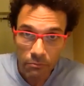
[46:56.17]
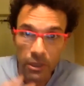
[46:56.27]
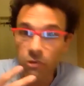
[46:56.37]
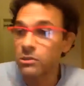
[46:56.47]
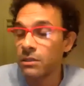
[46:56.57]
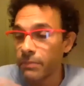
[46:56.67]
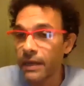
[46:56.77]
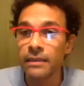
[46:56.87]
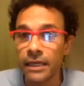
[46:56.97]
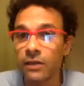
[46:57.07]
because it
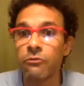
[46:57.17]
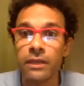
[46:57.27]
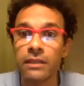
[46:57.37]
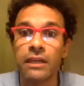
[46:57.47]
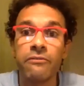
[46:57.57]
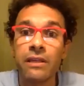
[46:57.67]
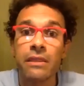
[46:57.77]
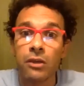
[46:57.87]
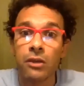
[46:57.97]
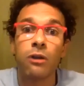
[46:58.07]
might take with it
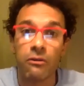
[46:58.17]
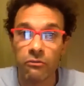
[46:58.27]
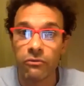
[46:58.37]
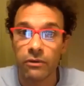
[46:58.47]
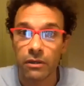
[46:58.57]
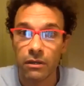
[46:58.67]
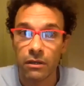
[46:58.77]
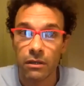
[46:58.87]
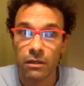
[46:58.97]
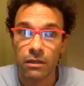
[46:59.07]
everything you love.
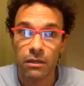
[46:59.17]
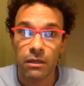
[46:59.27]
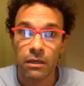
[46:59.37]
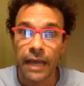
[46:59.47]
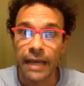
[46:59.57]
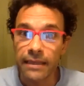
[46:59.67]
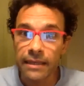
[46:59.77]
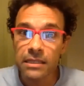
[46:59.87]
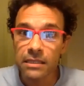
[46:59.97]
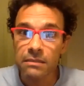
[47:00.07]
And
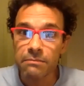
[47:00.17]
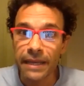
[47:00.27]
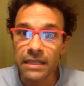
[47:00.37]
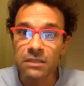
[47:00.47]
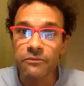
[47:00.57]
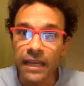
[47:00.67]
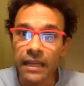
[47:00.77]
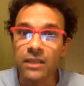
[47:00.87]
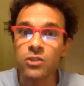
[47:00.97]
this mixed feelings